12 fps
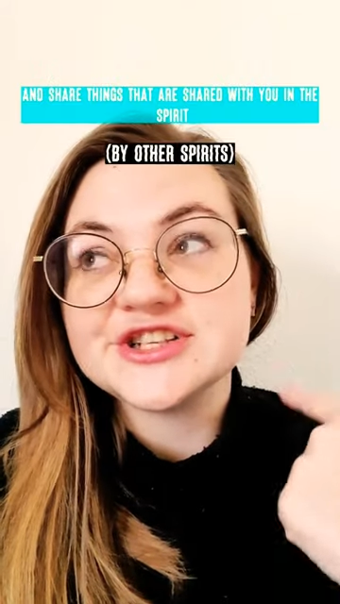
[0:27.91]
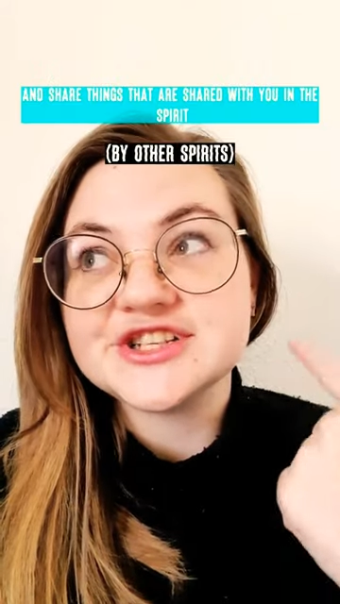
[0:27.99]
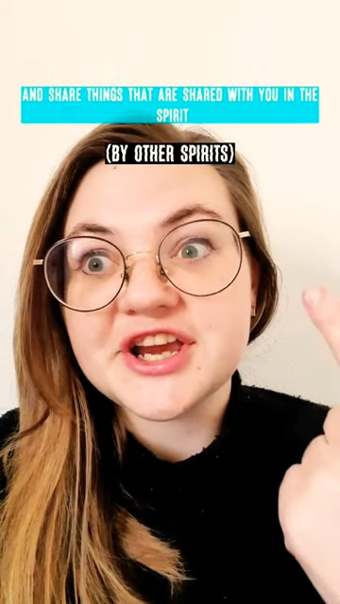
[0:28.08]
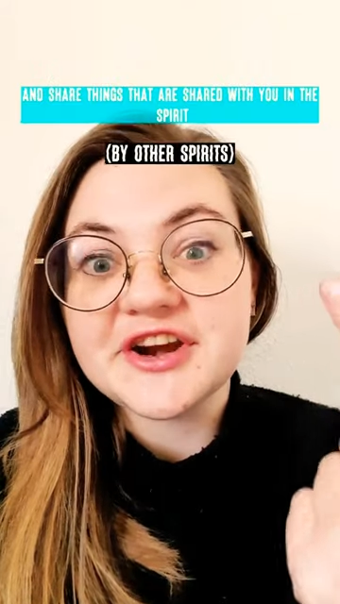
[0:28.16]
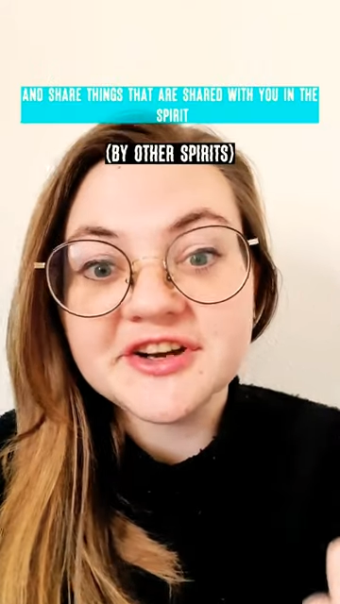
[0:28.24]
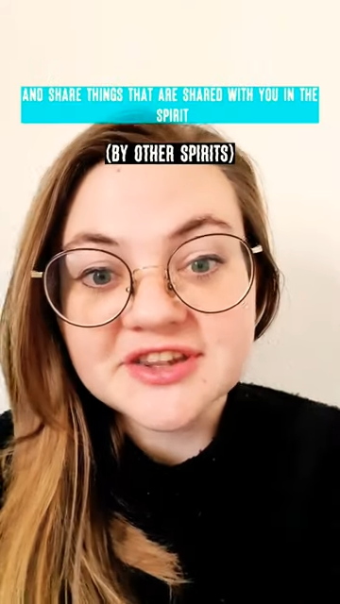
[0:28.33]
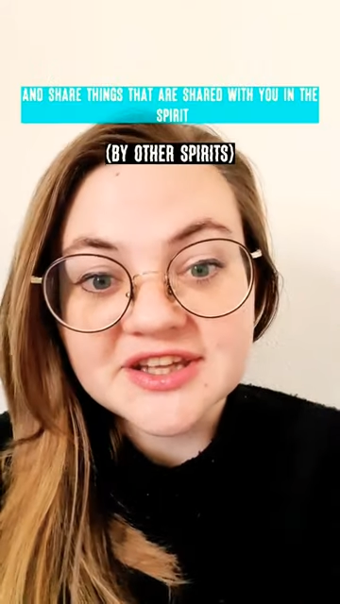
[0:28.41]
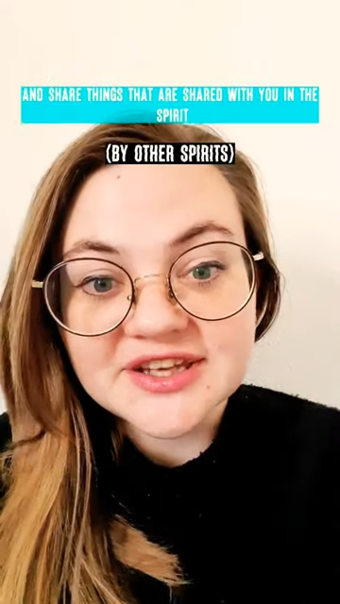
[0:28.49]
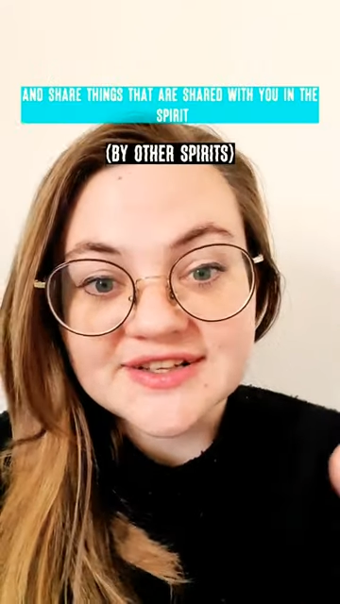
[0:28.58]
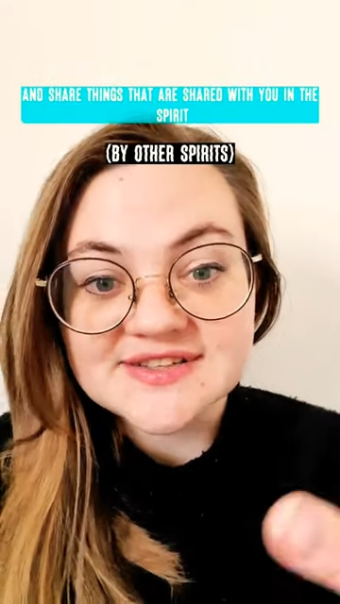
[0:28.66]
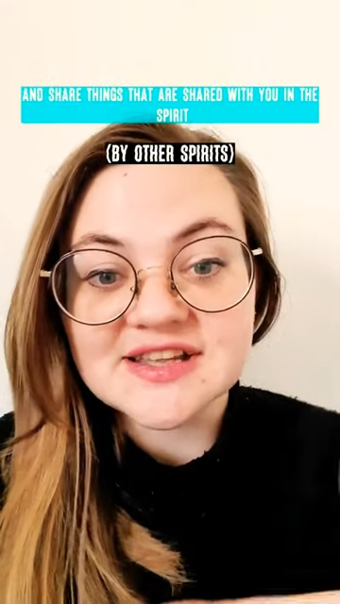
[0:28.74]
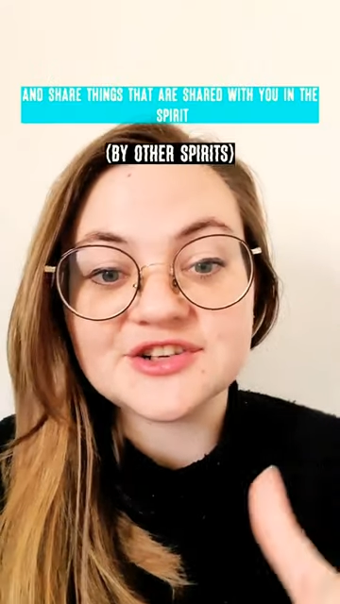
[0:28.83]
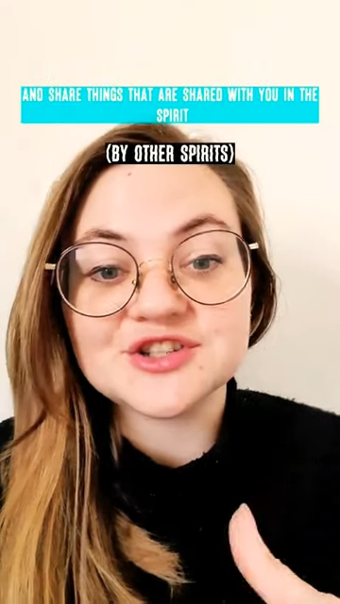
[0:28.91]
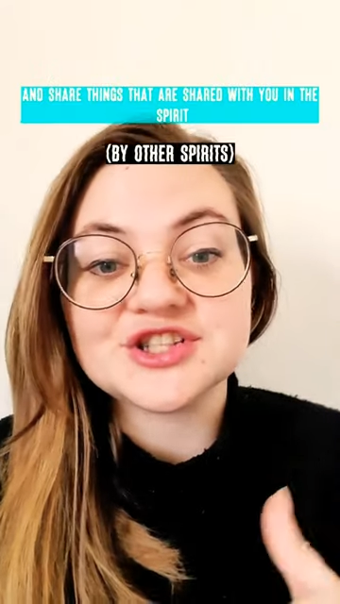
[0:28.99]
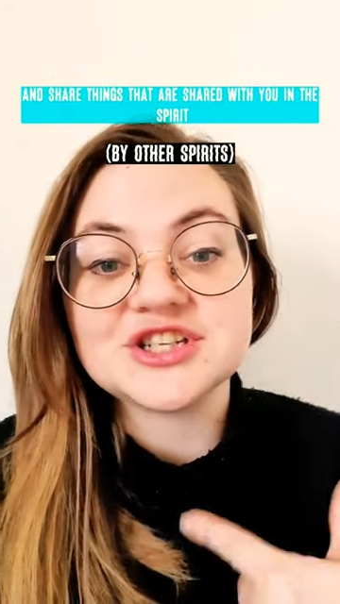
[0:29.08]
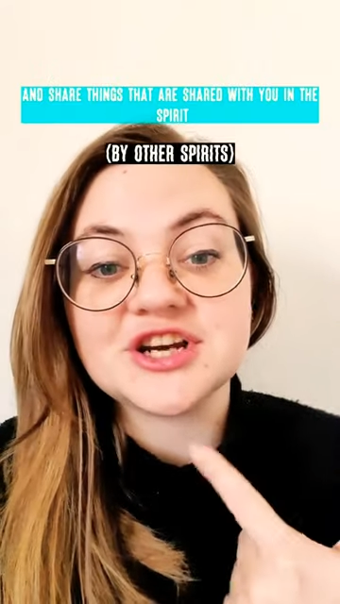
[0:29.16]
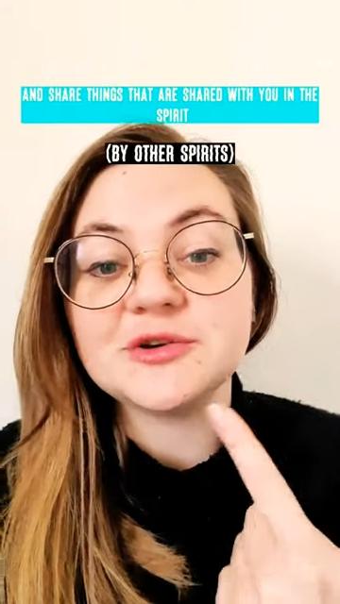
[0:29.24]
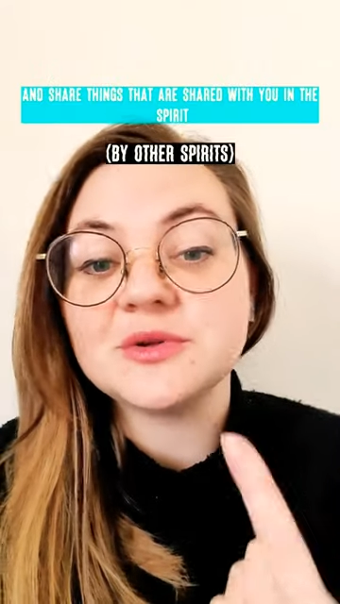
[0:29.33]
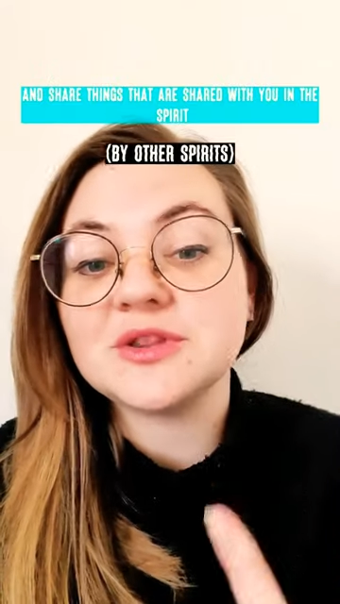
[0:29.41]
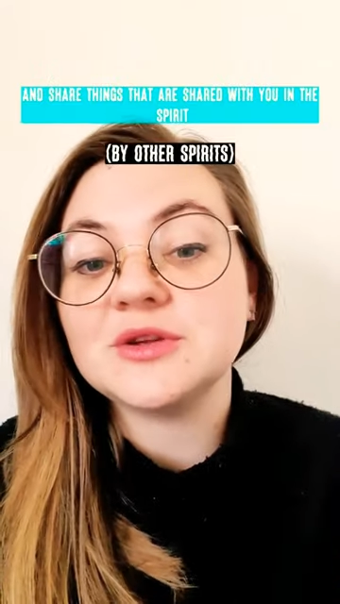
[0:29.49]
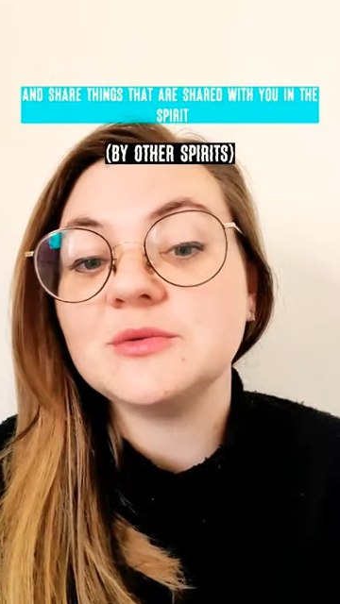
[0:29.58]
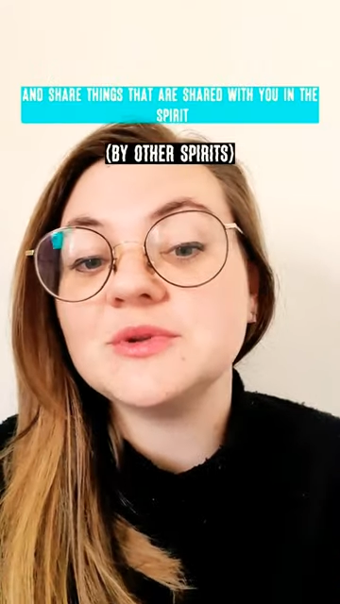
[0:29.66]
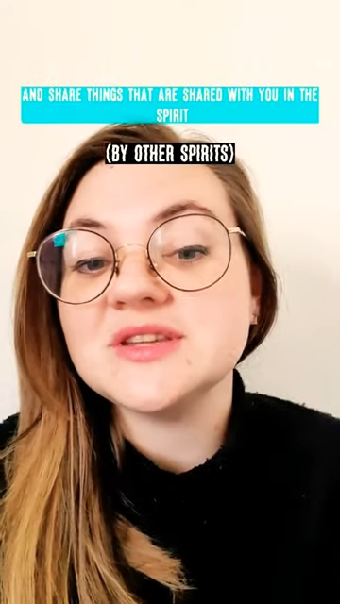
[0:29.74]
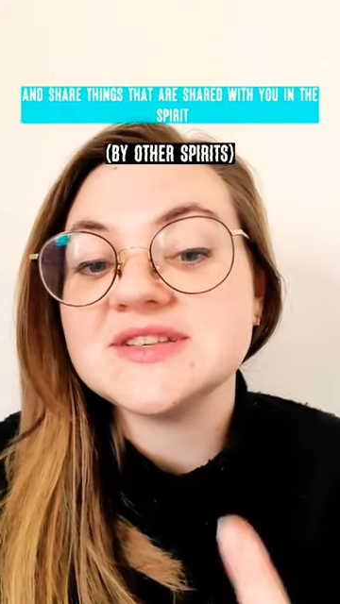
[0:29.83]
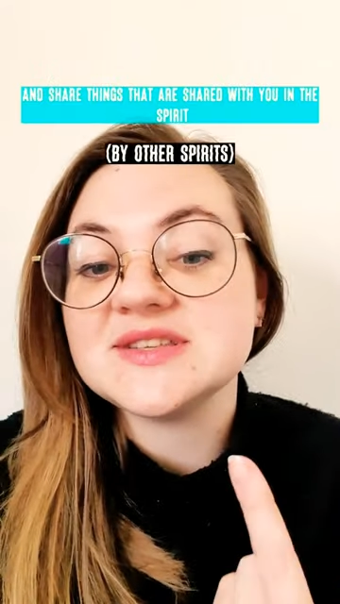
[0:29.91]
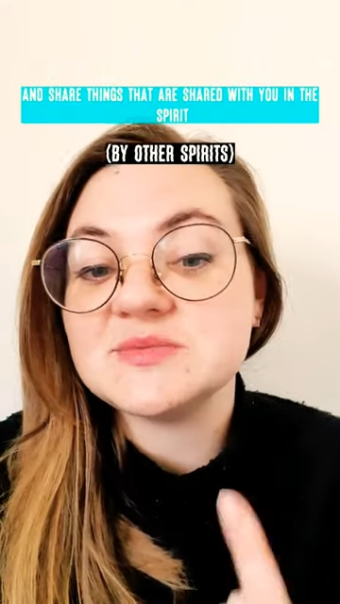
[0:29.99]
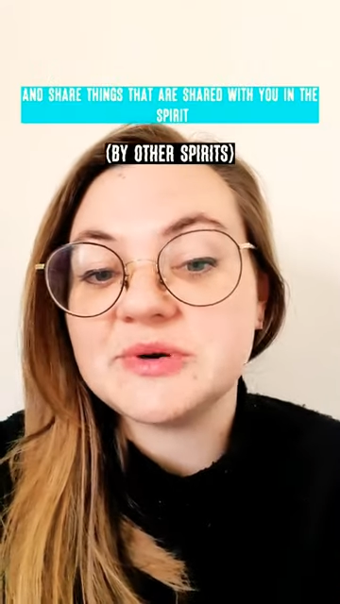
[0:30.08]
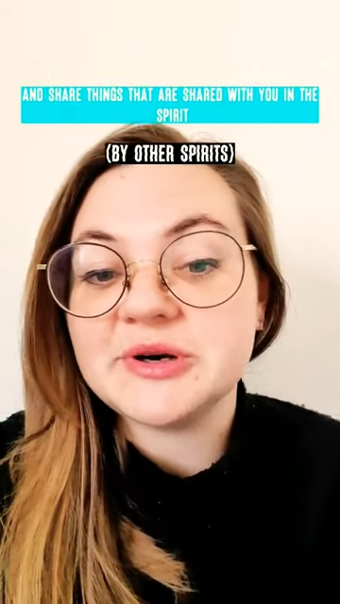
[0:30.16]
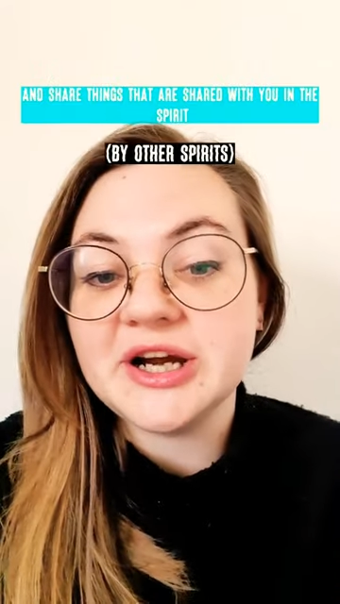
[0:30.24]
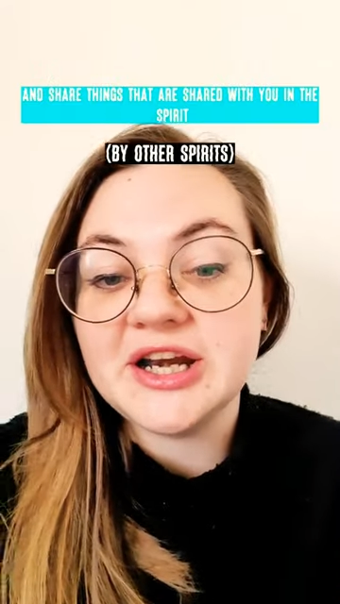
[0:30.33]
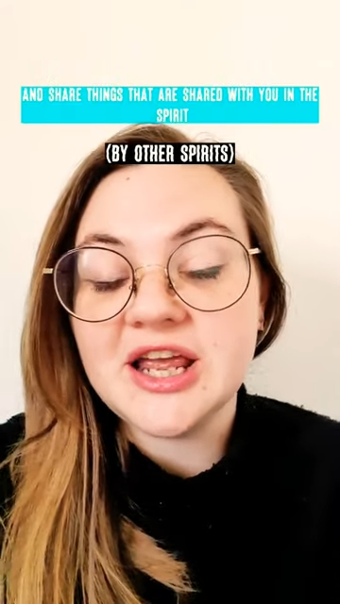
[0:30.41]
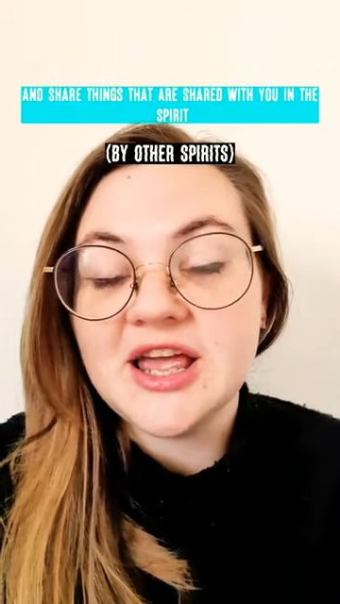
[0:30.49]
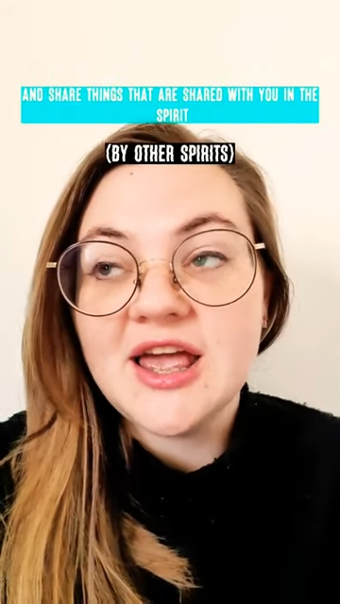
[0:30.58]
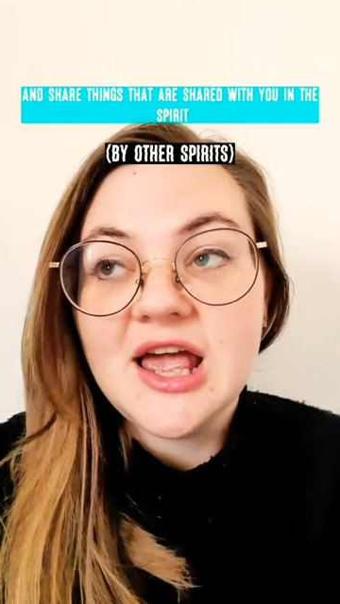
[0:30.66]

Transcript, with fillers: share things that are shared with you in the spirit.